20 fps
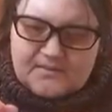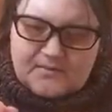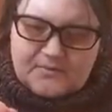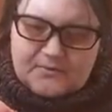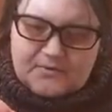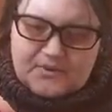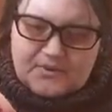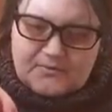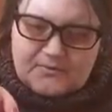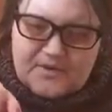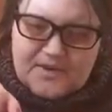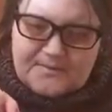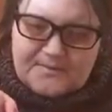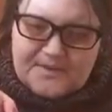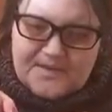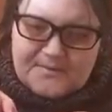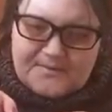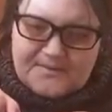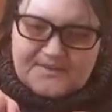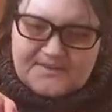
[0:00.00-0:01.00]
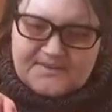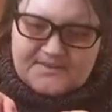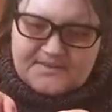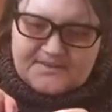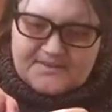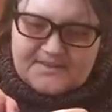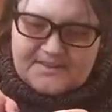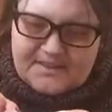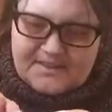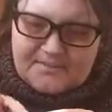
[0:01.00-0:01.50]
when you wrap that piece
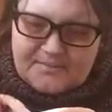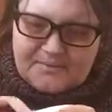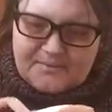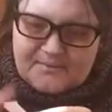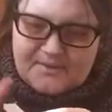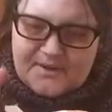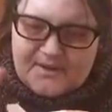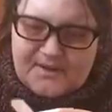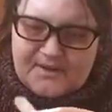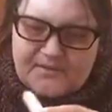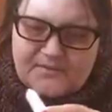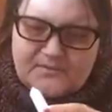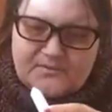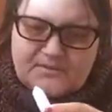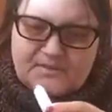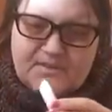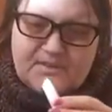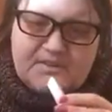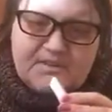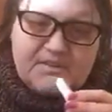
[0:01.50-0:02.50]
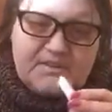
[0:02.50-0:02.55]
of tape around,